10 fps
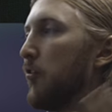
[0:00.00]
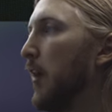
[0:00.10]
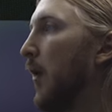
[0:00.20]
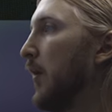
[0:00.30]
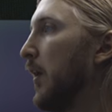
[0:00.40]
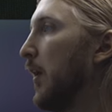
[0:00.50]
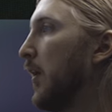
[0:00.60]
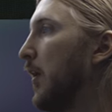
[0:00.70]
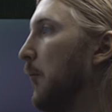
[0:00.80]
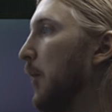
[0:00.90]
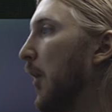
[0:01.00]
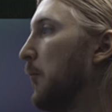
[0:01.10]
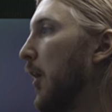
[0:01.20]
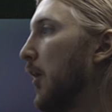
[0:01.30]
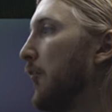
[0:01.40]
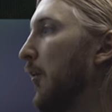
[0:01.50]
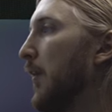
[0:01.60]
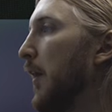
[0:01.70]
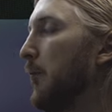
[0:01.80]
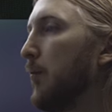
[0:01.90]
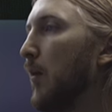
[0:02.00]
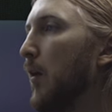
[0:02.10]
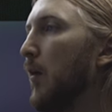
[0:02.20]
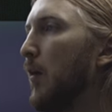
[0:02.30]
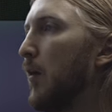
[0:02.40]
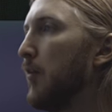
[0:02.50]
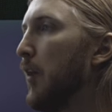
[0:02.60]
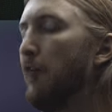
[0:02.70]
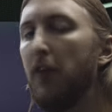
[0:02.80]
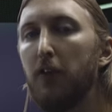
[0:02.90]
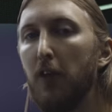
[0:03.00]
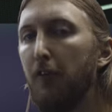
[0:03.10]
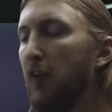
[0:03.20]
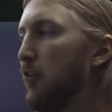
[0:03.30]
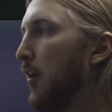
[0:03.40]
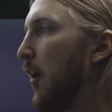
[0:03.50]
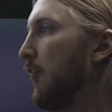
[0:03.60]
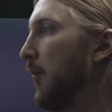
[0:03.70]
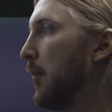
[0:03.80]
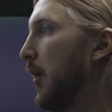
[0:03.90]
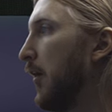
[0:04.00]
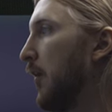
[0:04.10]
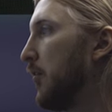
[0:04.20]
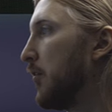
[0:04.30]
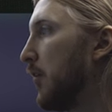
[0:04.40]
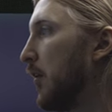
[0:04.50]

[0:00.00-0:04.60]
sounding microphone that definitely differs a lot from the others.